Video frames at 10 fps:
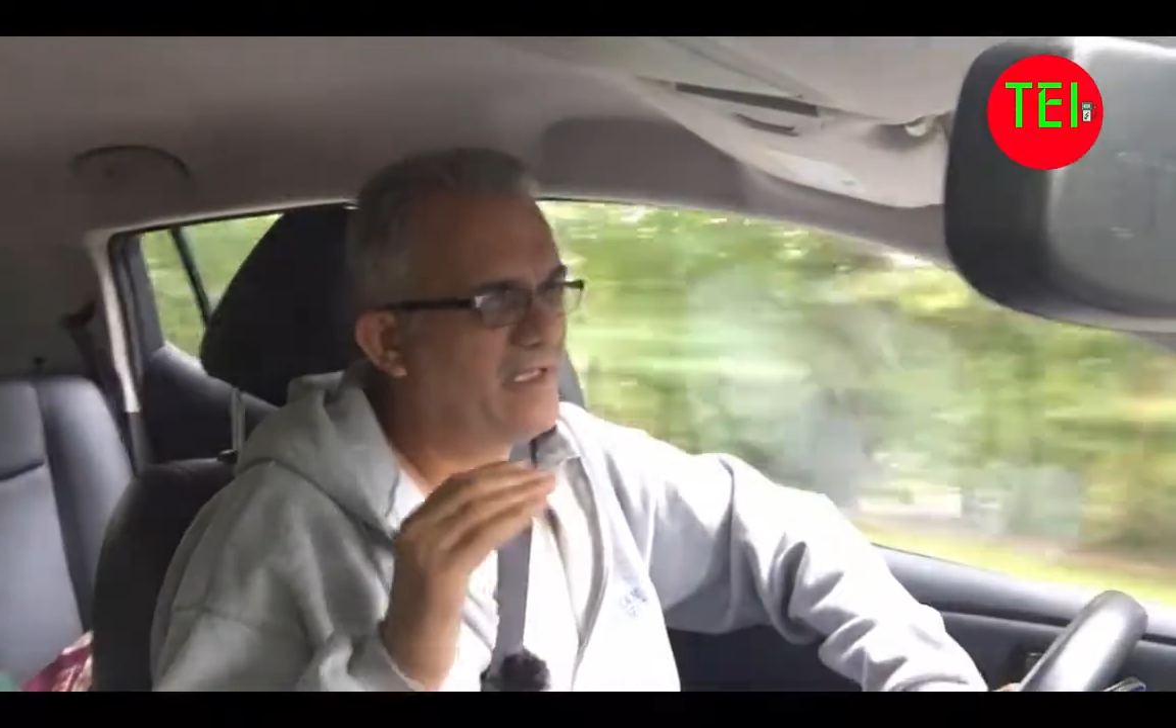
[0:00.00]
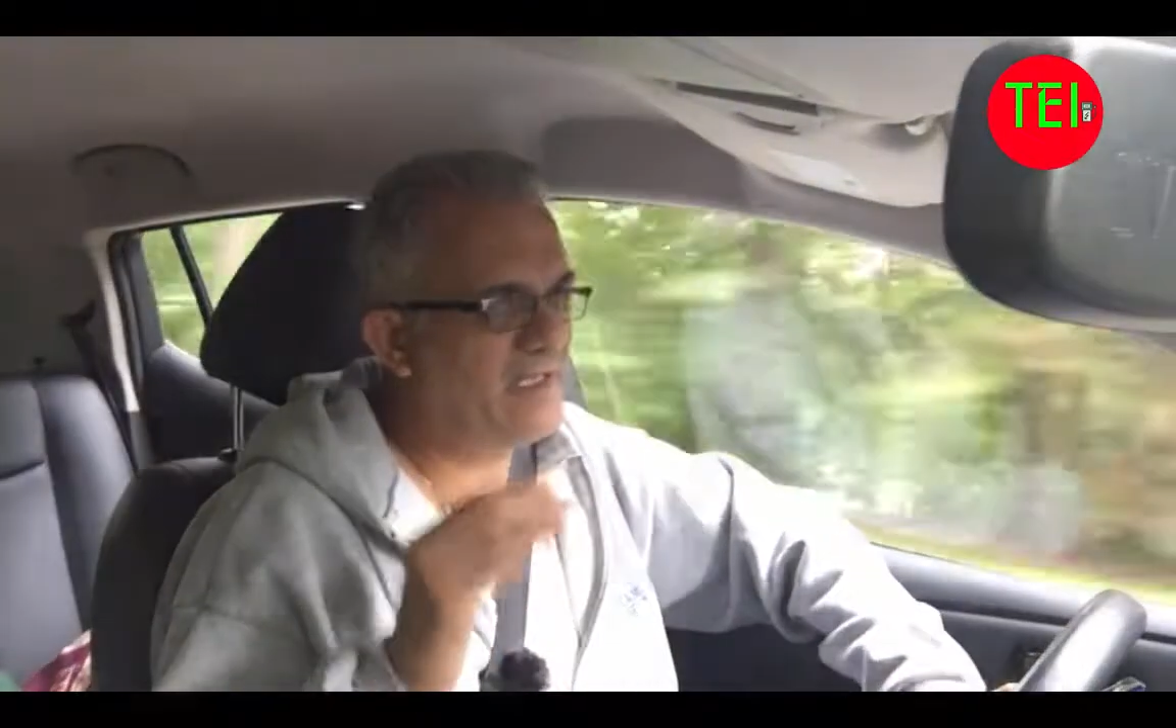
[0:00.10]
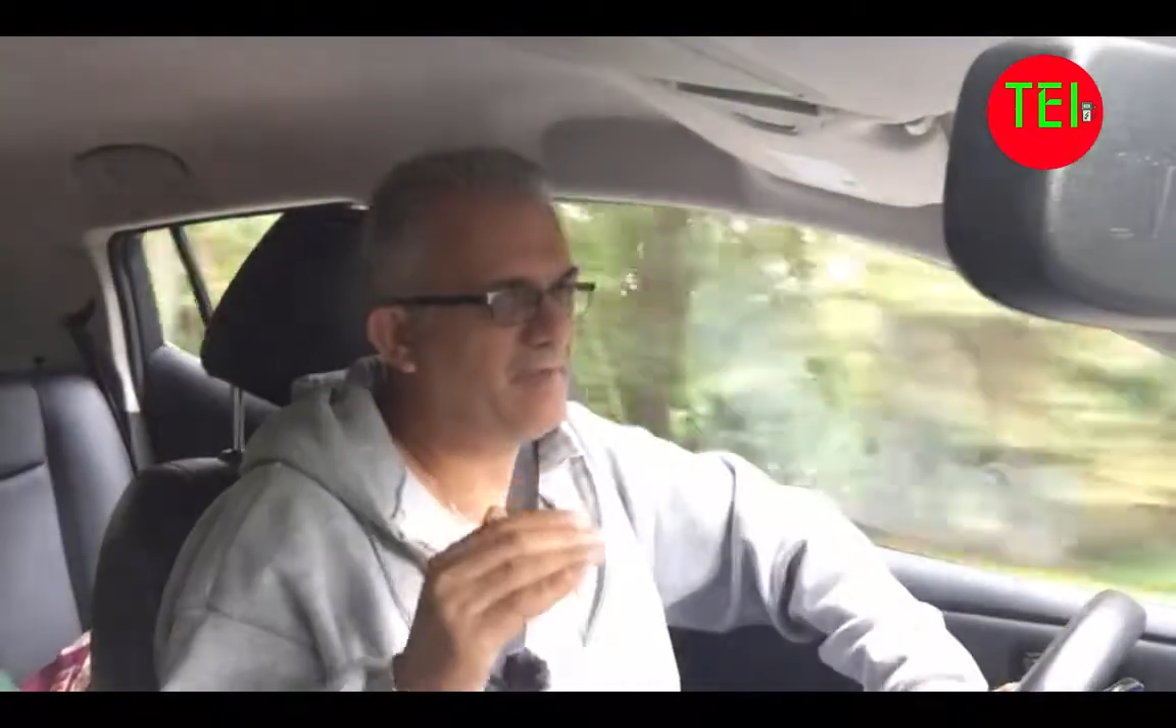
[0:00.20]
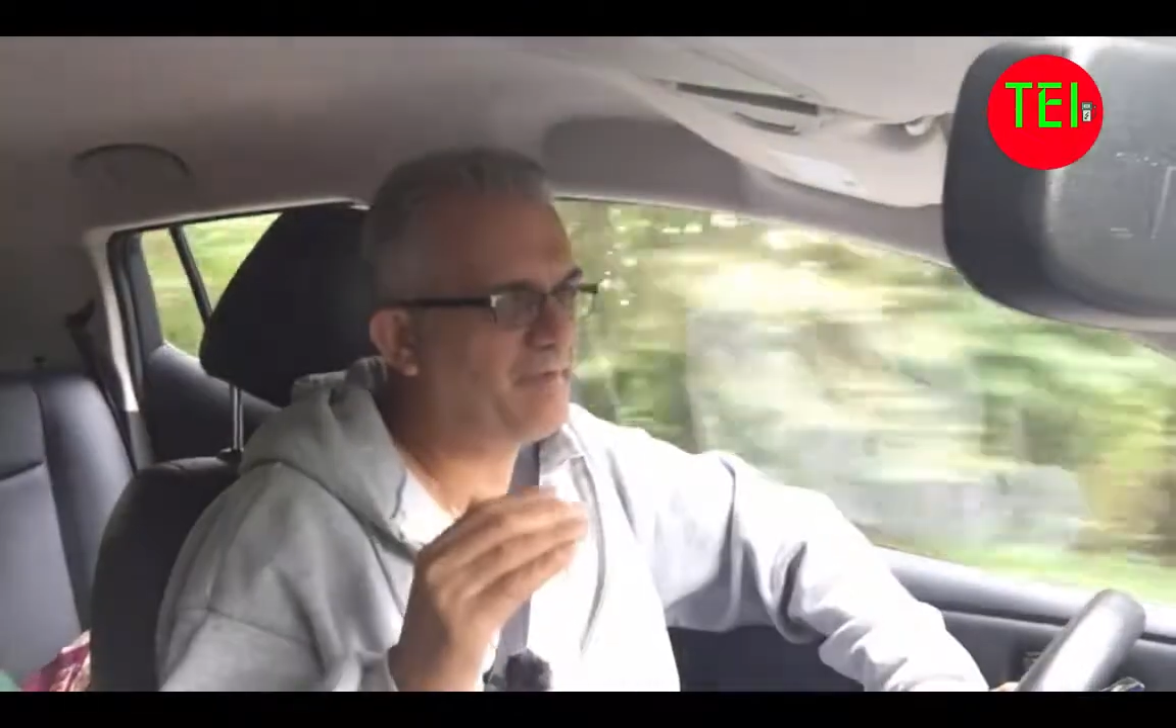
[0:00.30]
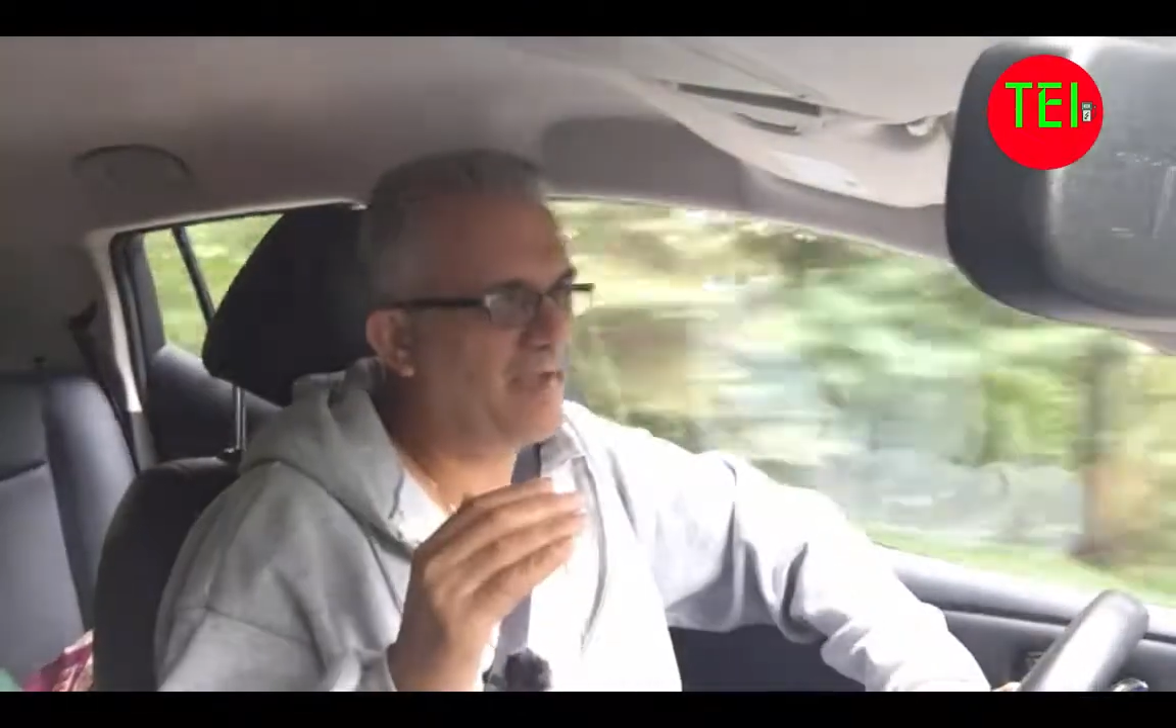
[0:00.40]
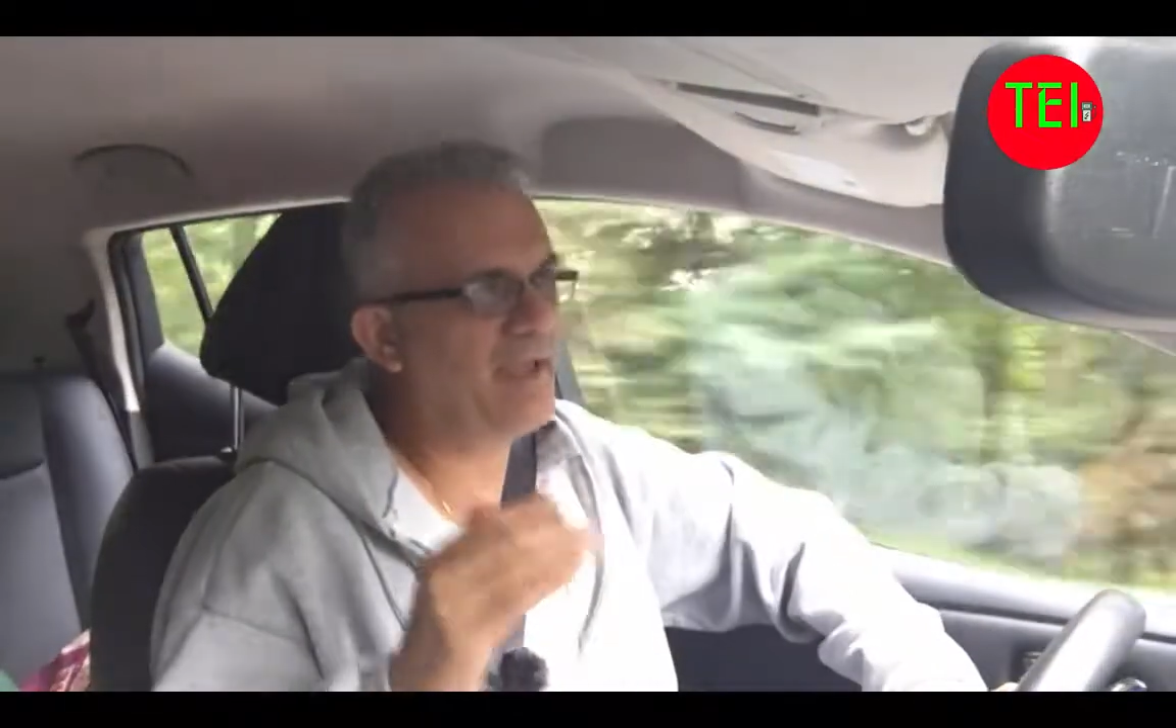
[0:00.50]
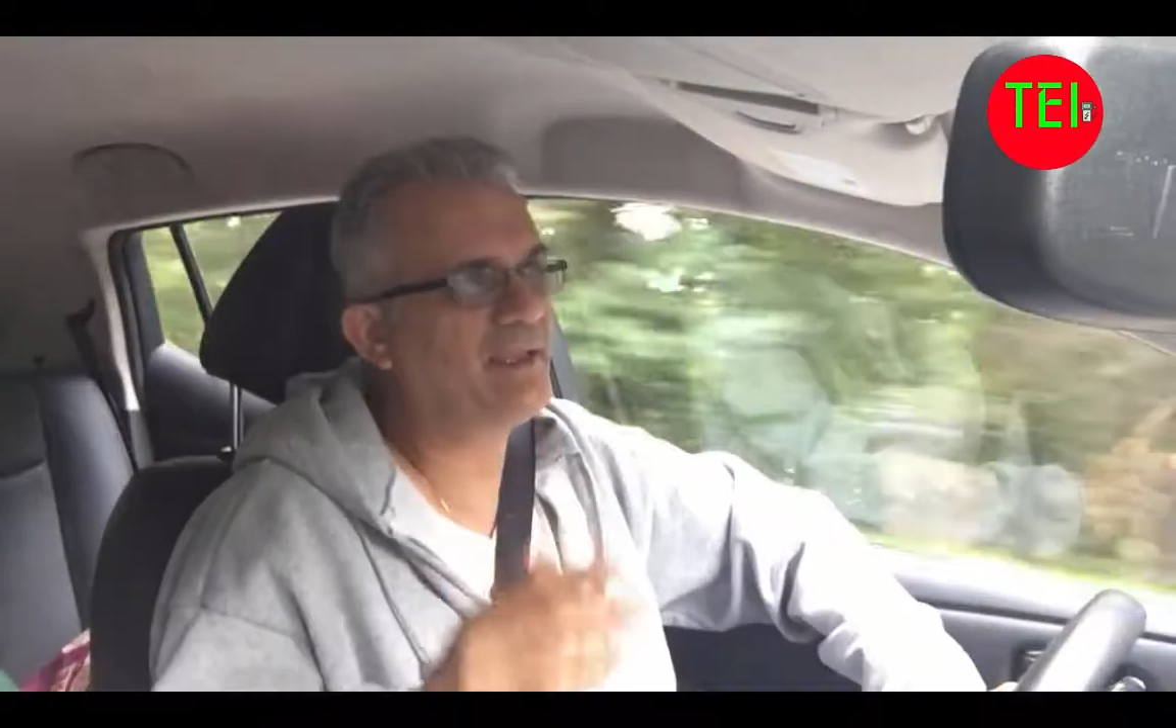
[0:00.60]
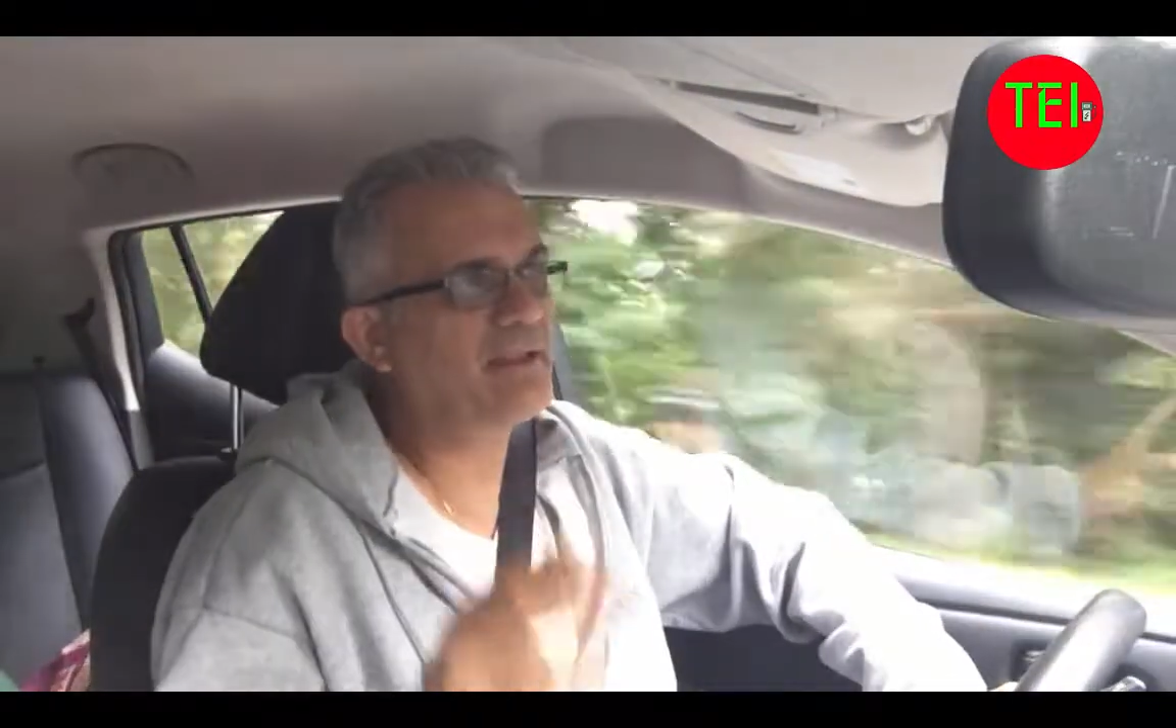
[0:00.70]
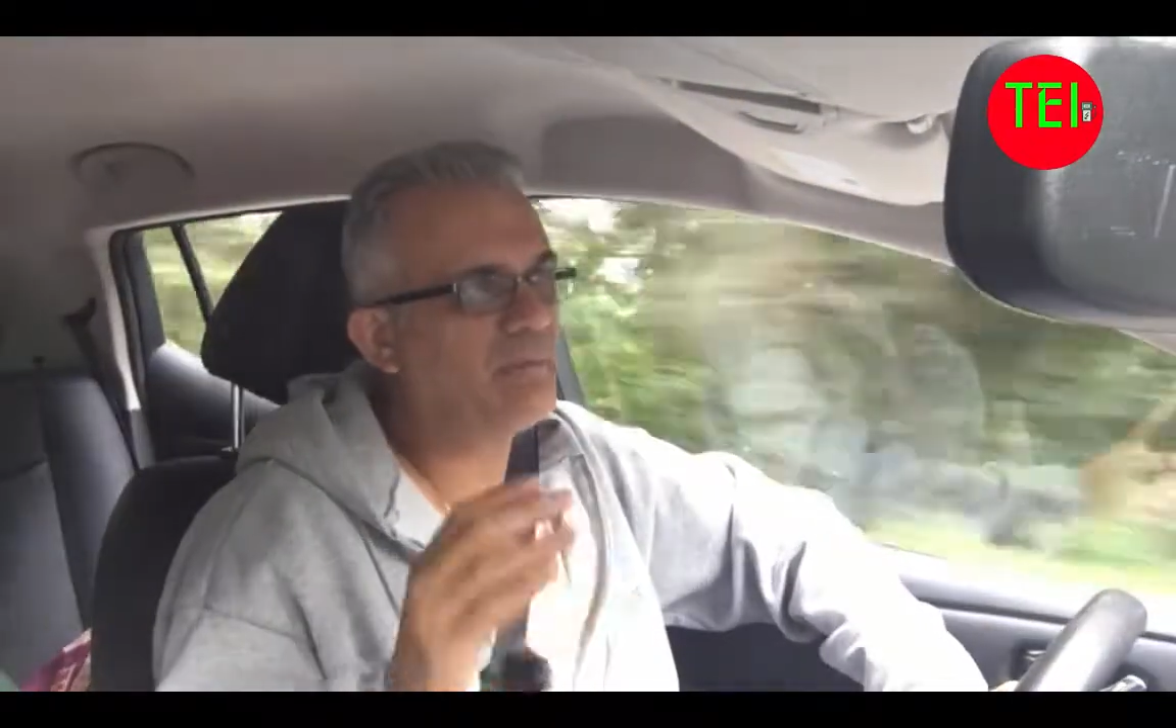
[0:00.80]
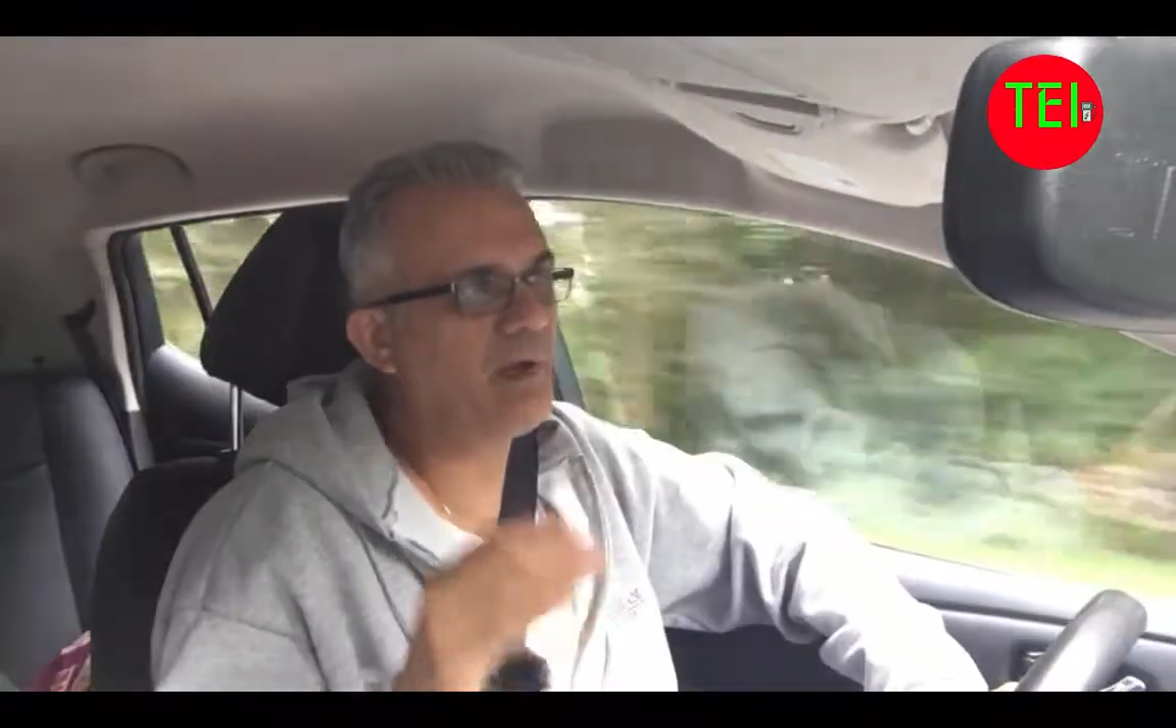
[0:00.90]
Leaf
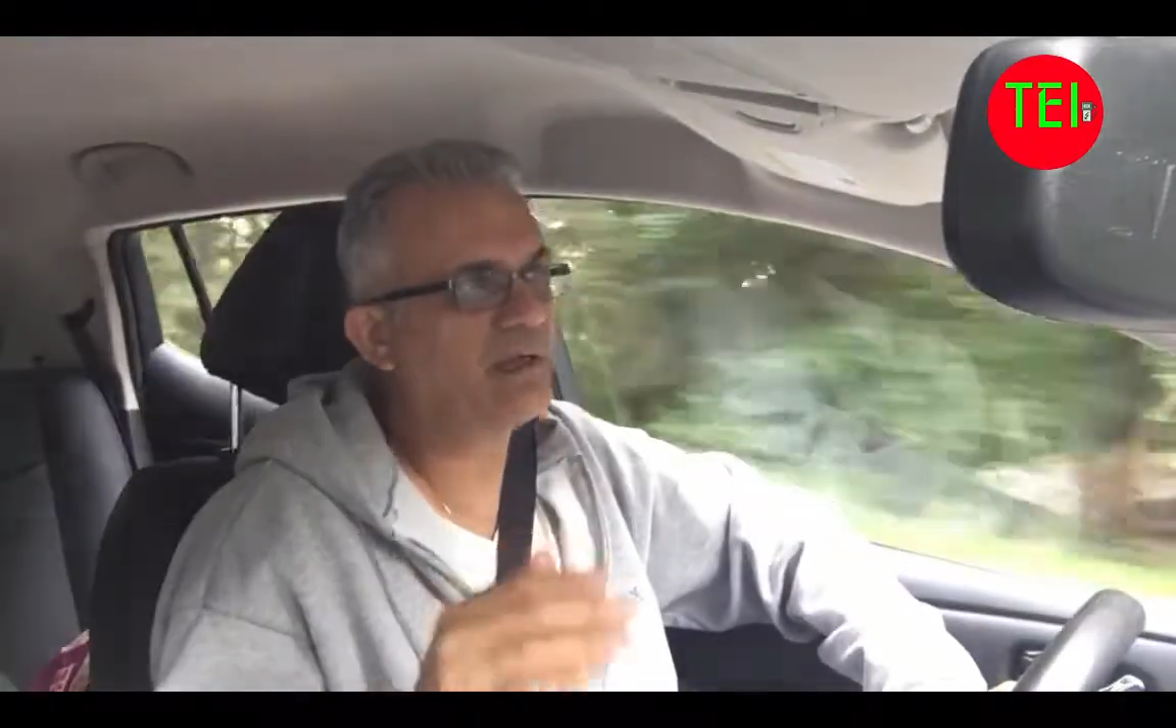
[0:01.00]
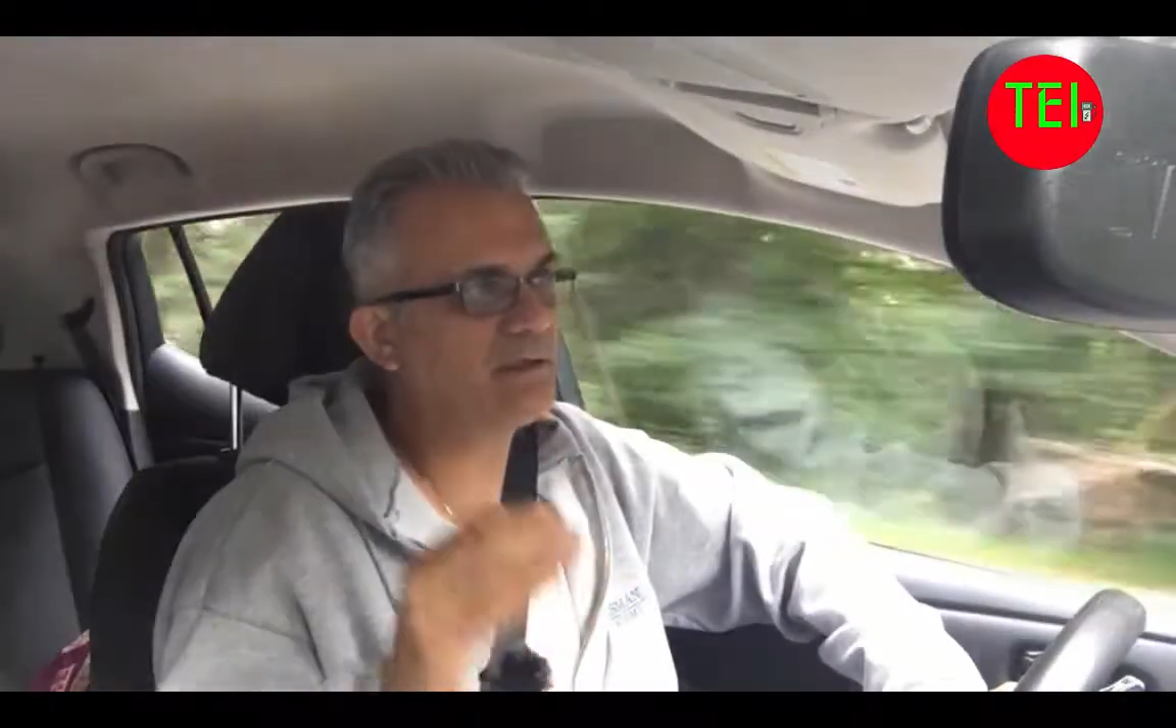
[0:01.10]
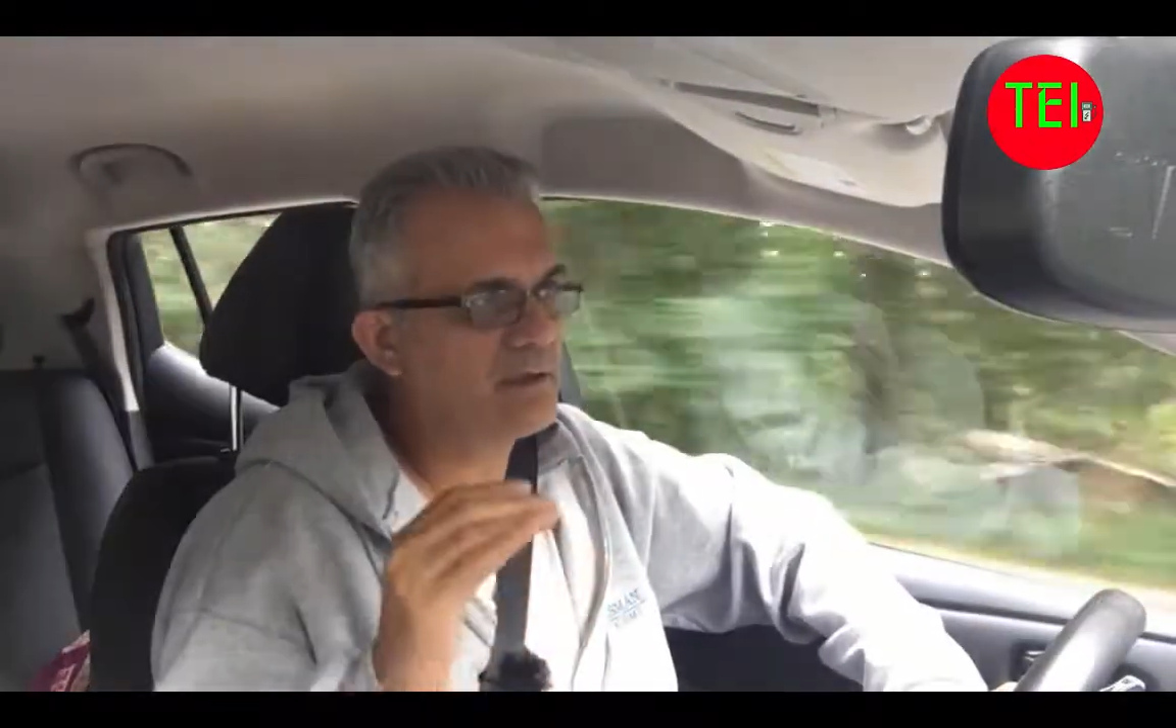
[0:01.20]
and the Model